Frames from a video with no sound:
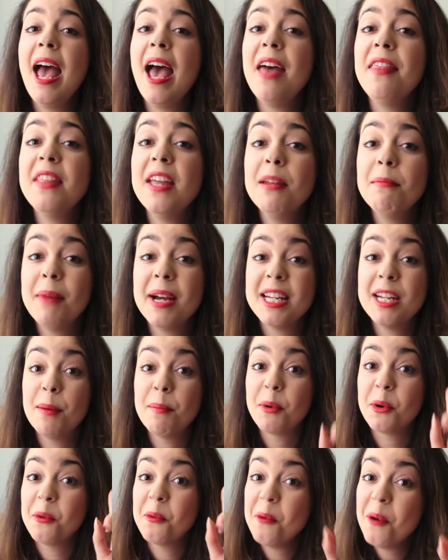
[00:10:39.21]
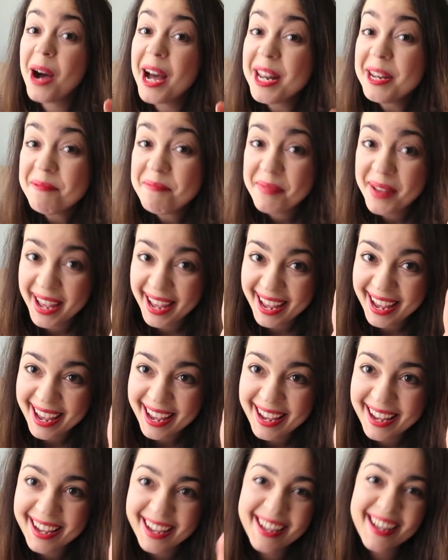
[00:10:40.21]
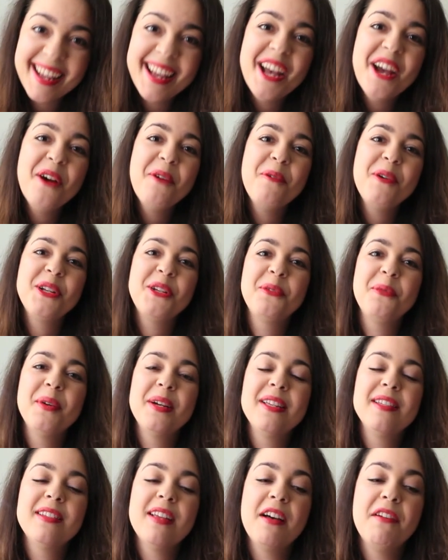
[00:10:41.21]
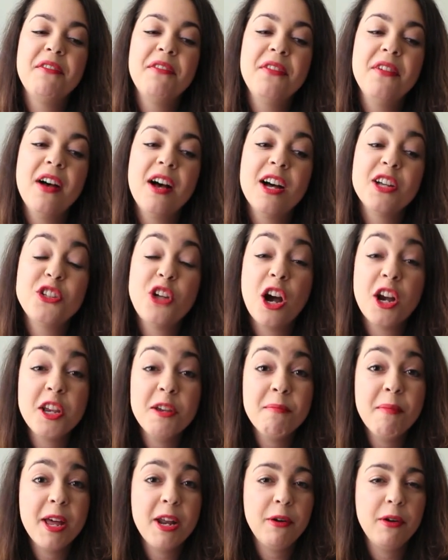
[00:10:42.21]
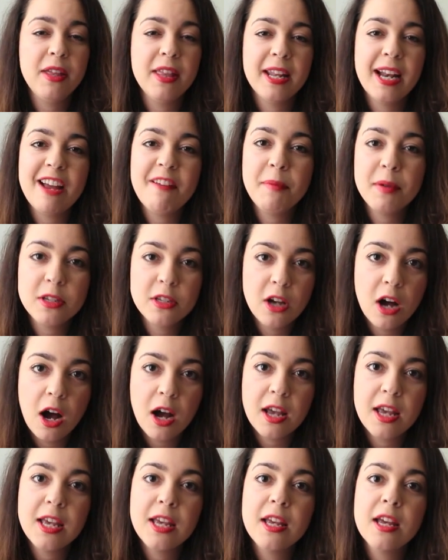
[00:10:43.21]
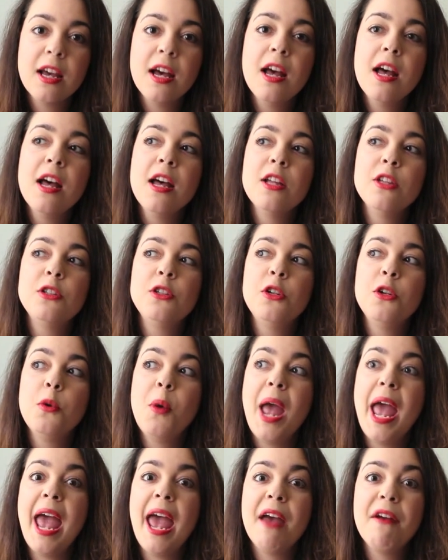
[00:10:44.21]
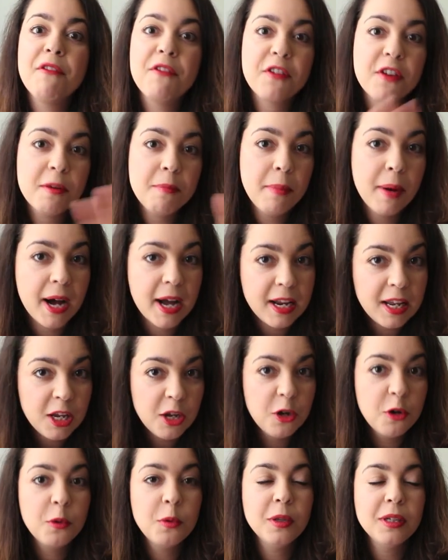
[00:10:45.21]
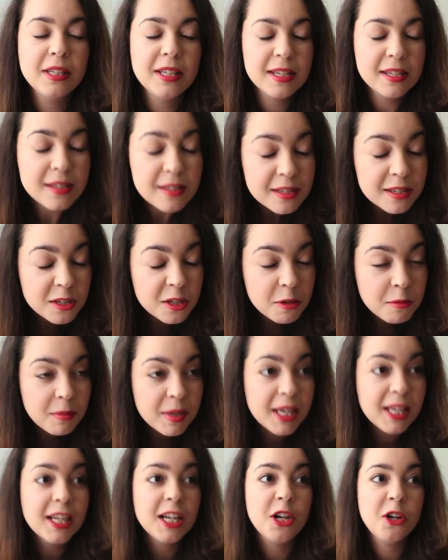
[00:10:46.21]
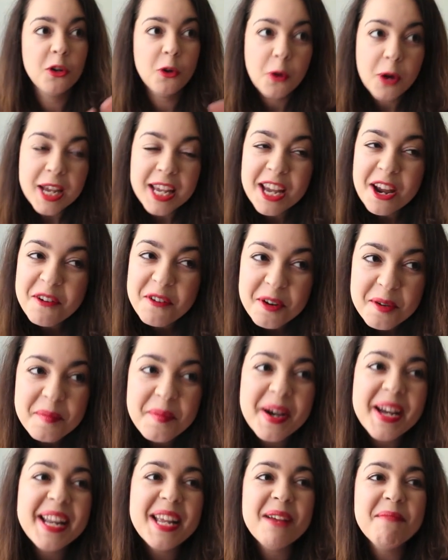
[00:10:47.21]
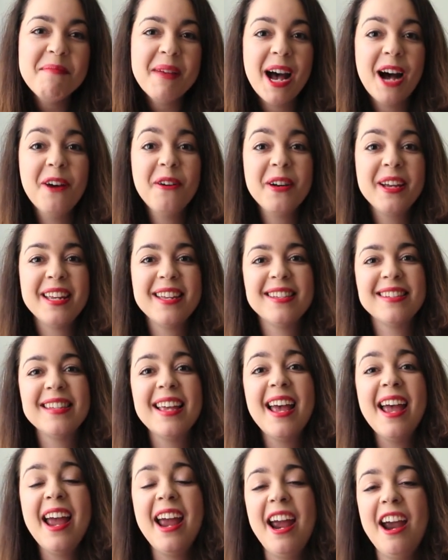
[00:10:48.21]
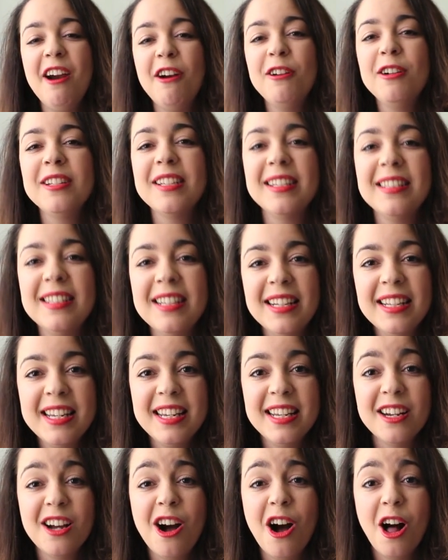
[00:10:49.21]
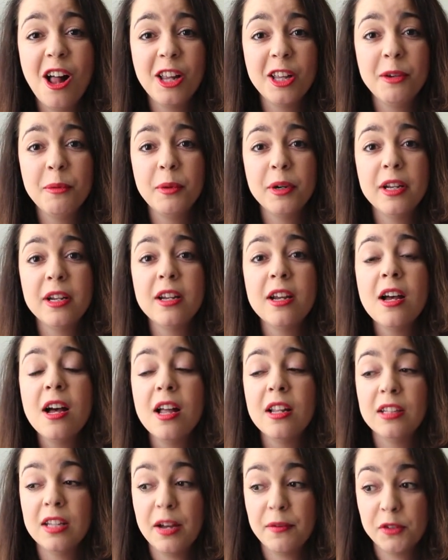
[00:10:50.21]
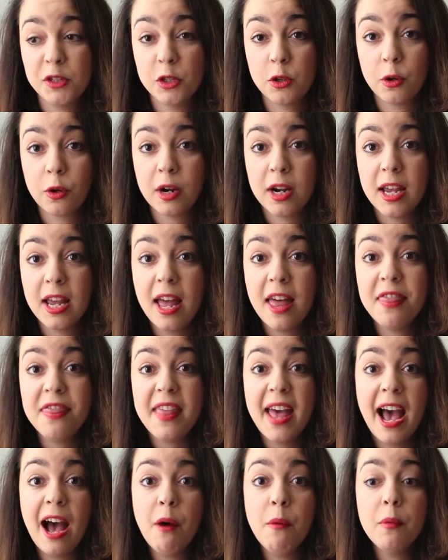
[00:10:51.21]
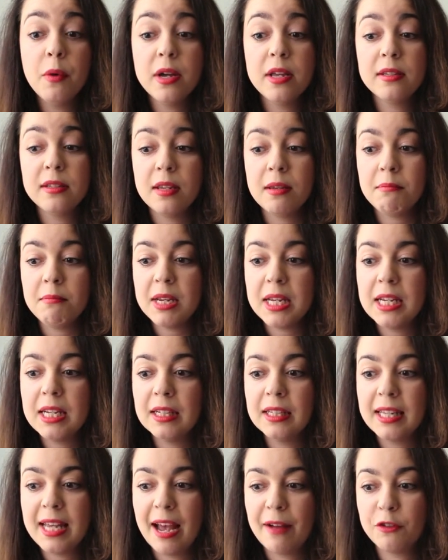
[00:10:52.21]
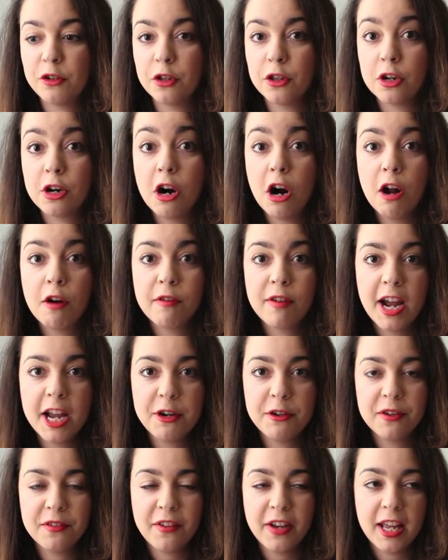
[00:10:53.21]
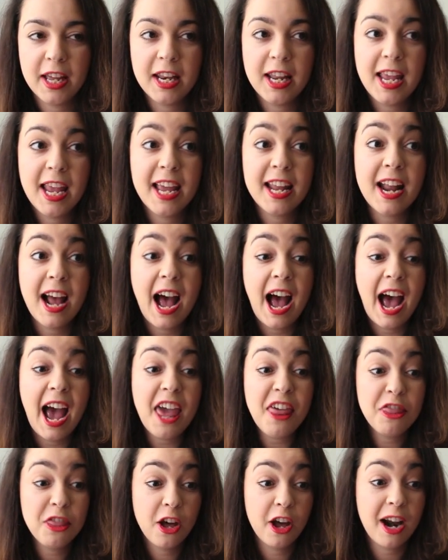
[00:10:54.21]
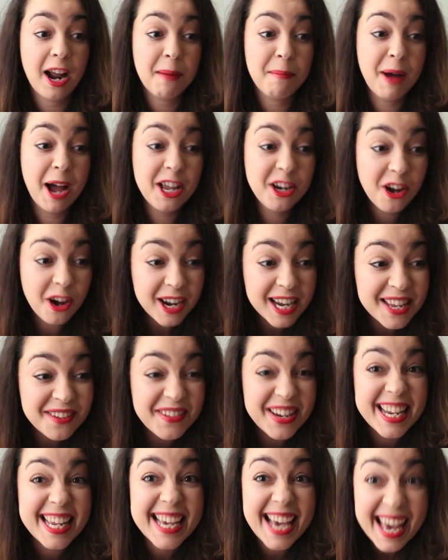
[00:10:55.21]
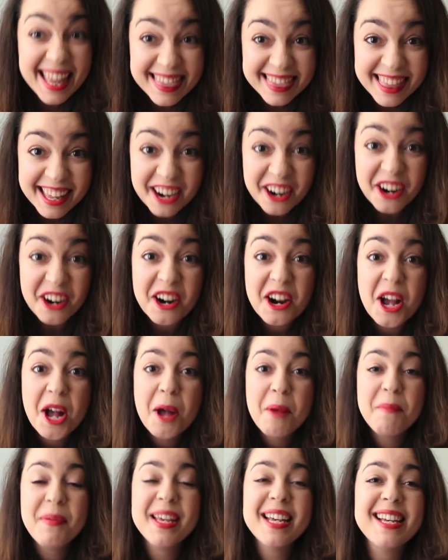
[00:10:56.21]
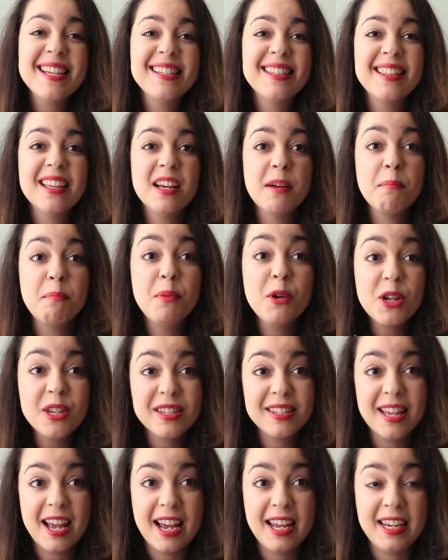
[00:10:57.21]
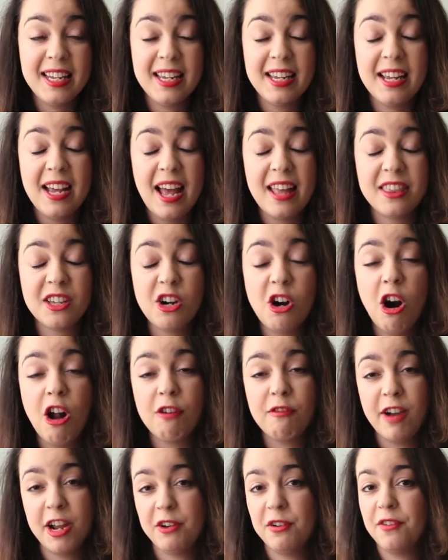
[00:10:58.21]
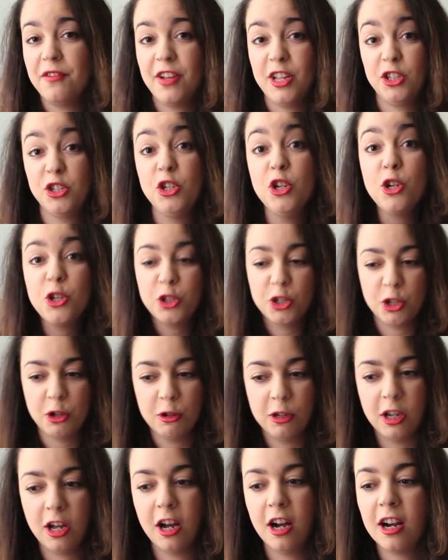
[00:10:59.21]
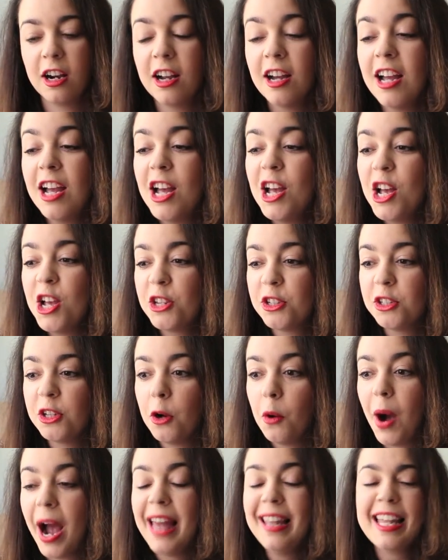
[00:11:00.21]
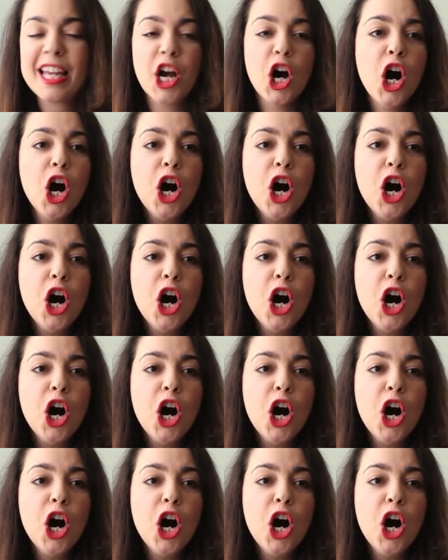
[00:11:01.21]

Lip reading: And then my number 1 pick, which was a documentary that I've been talking to everybody who will listen to me and annoying everybody about, is Harold and Lillian, A Hollywood Love Story. And that was immediately after the Carl Reiner event, and I thought I might not even get there because the book signing at the Carl Reiner event took so long. So I like